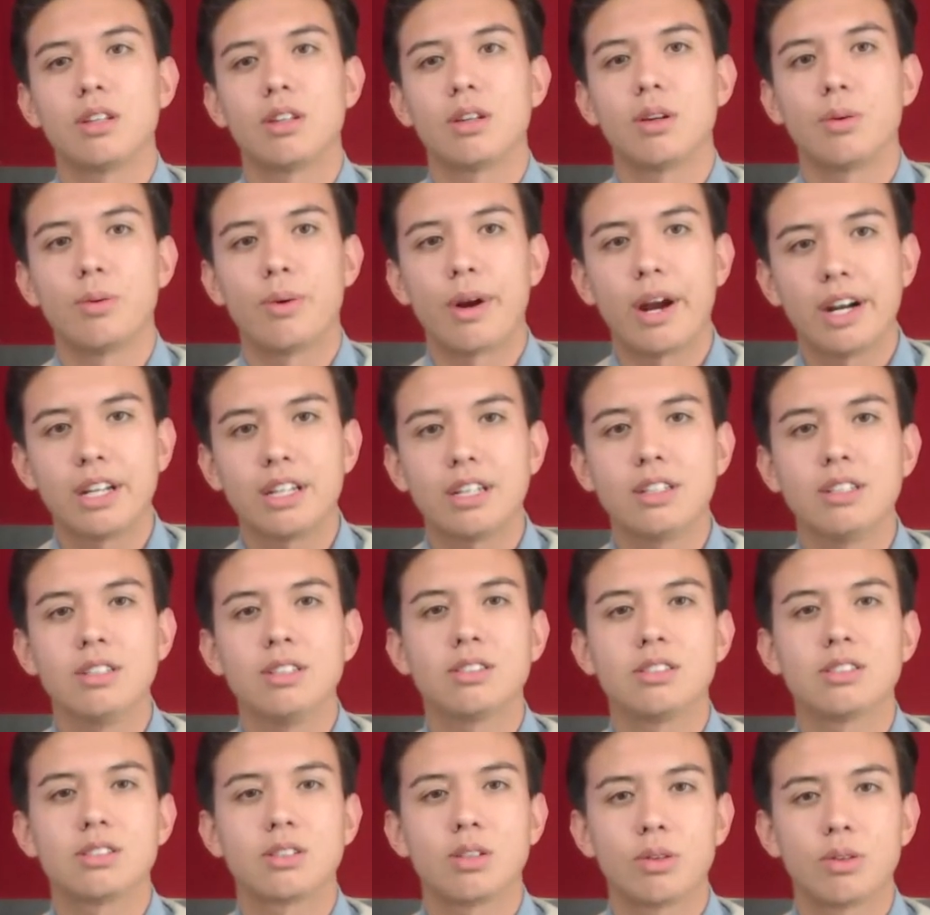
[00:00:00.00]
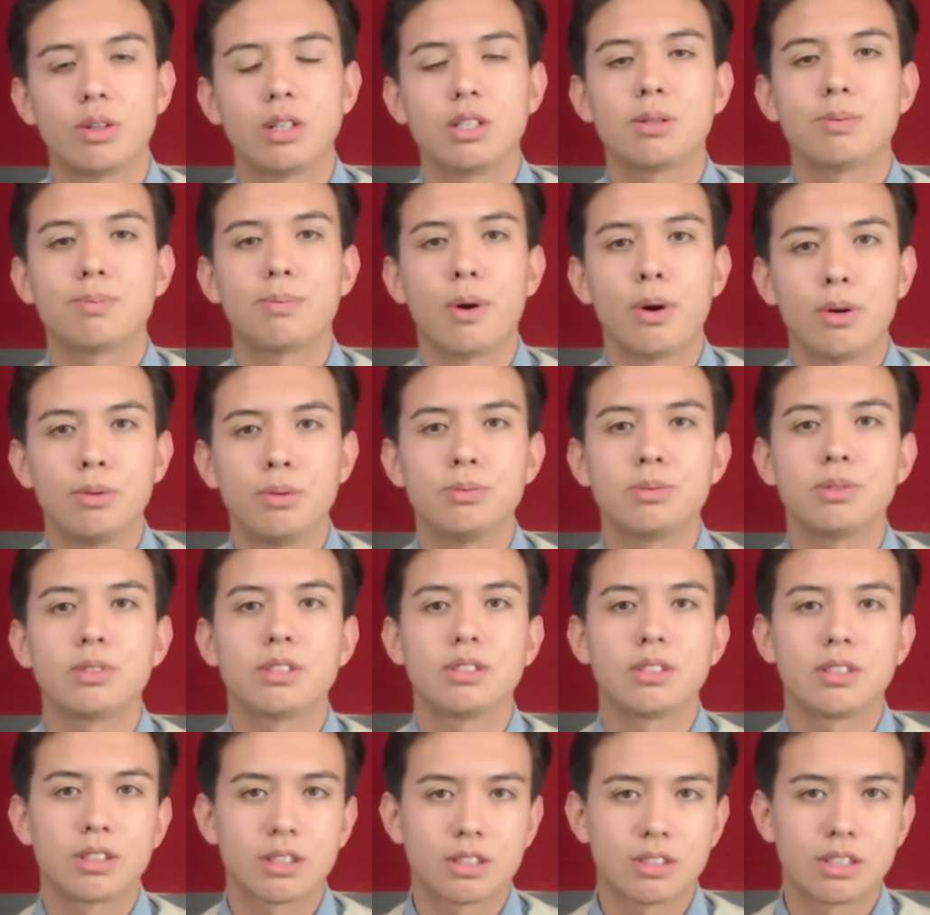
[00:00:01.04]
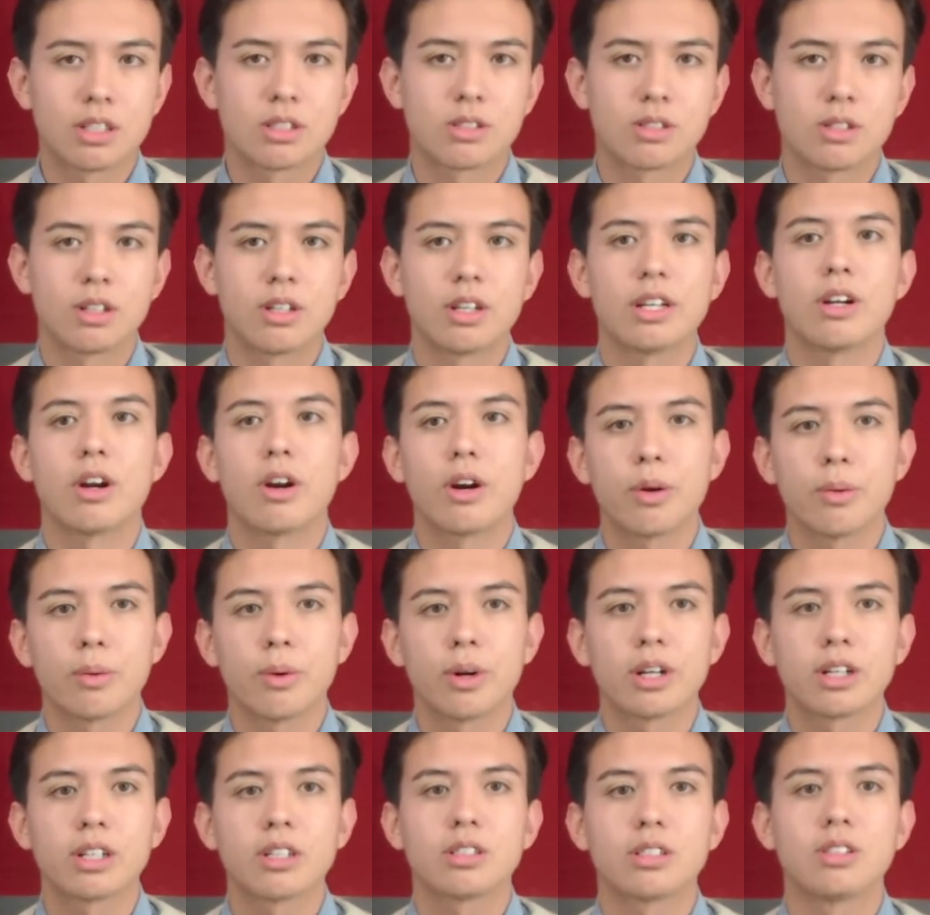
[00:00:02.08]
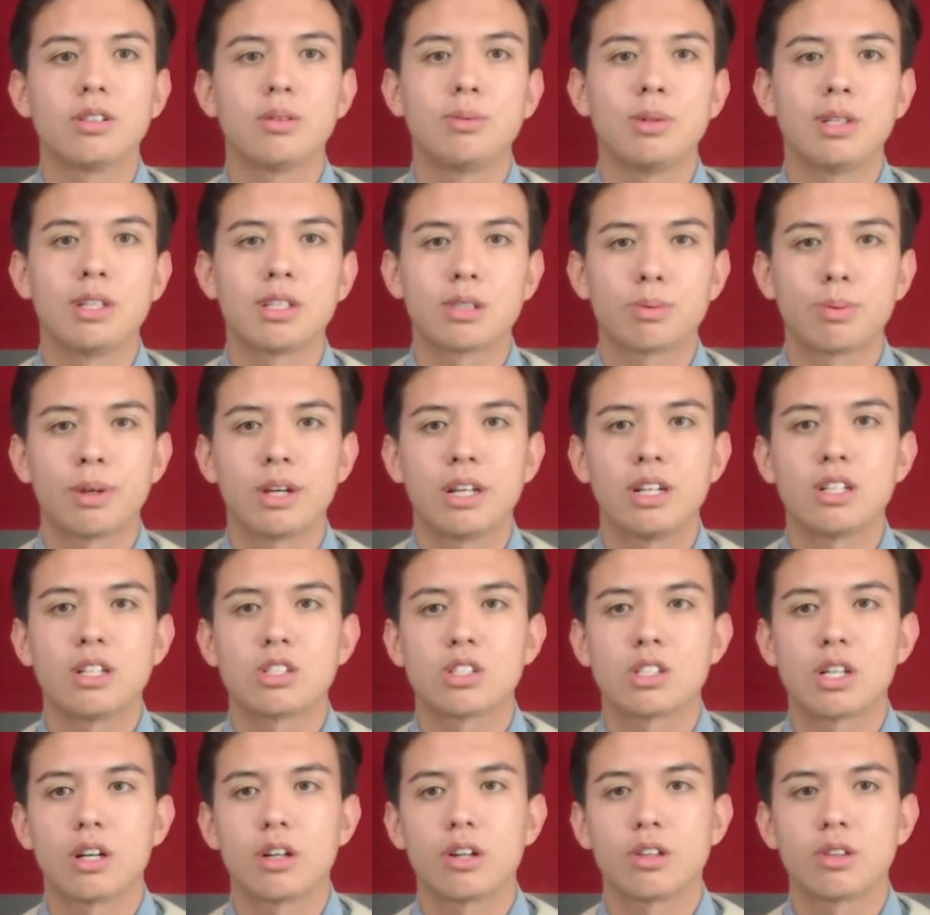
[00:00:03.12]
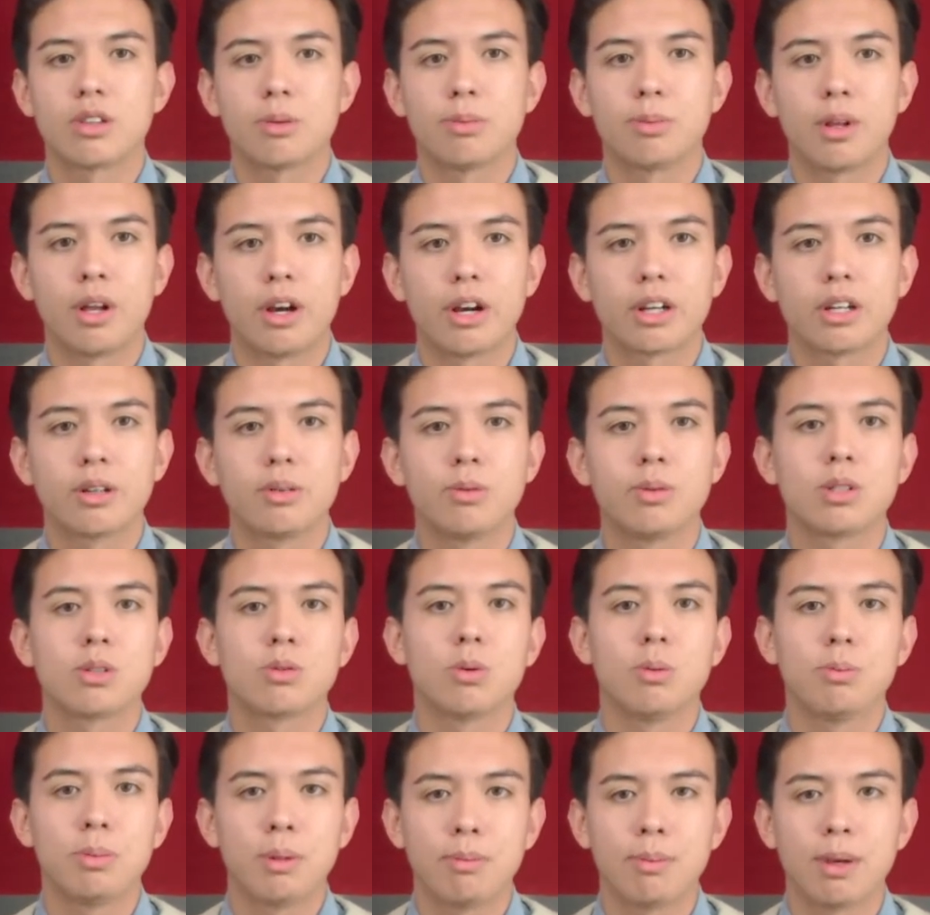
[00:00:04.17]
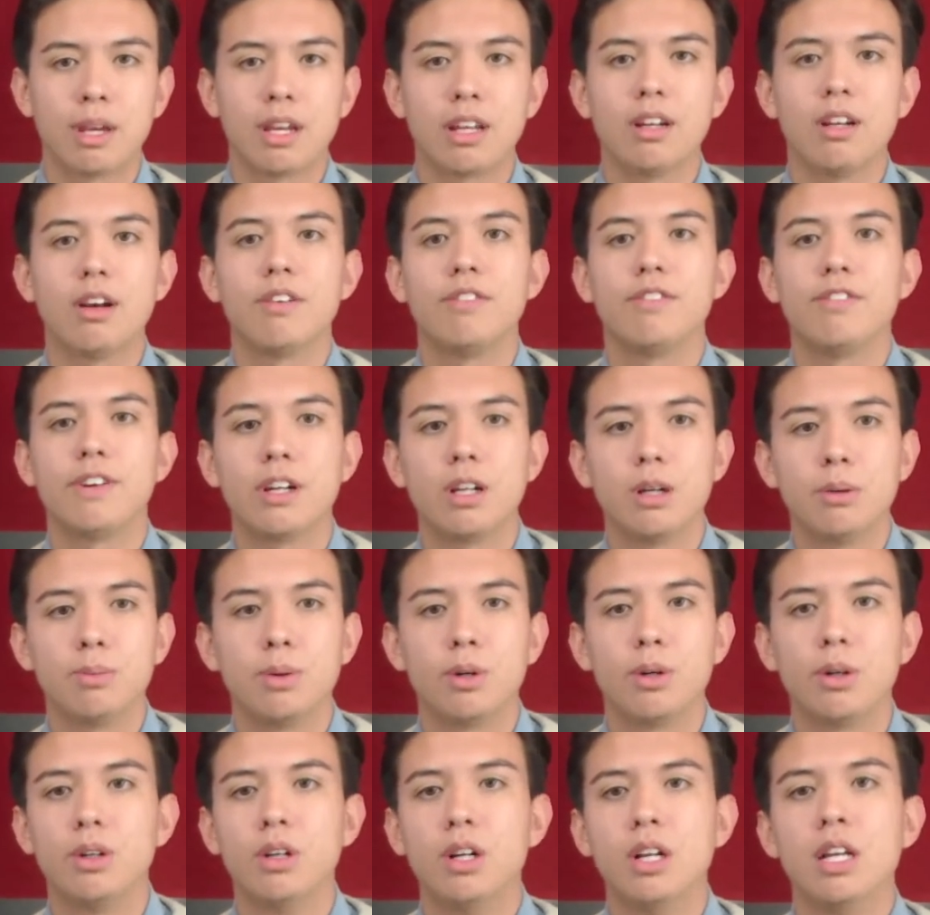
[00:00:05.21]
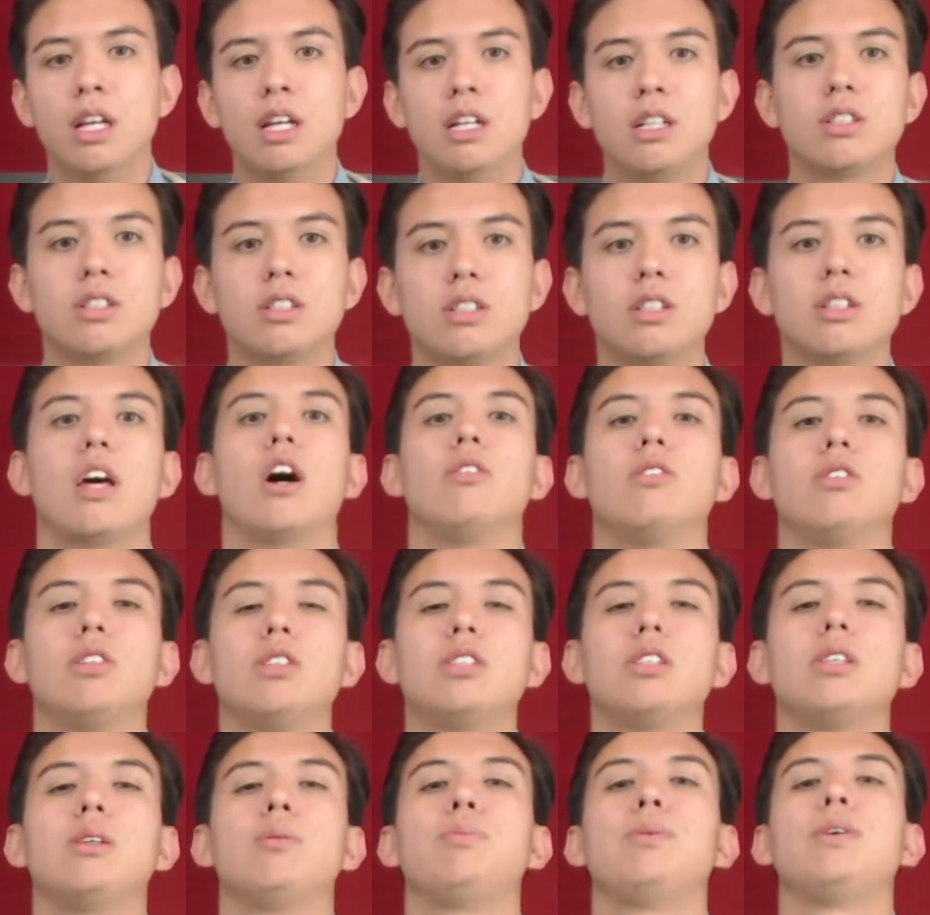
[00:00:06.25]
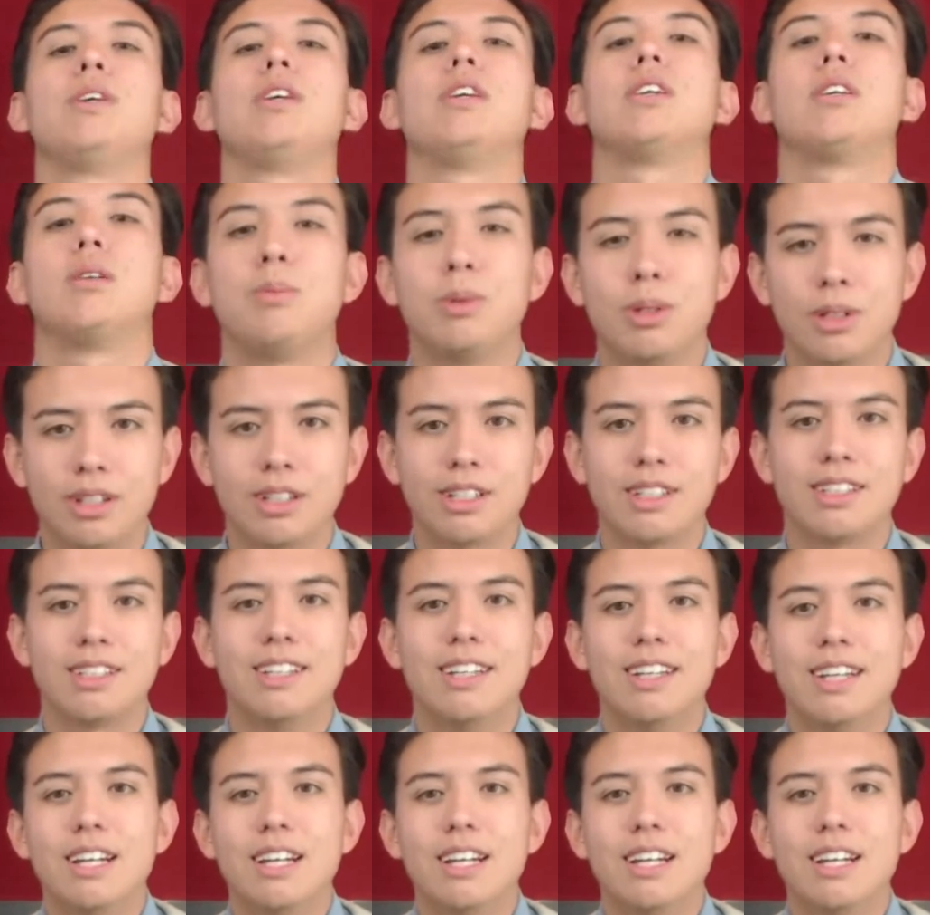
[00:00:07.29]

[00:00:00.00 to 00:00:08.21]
their writing, stories, poems, etc., and artwork to be displayed and shared on the blog, which will be made available to the LVCP community.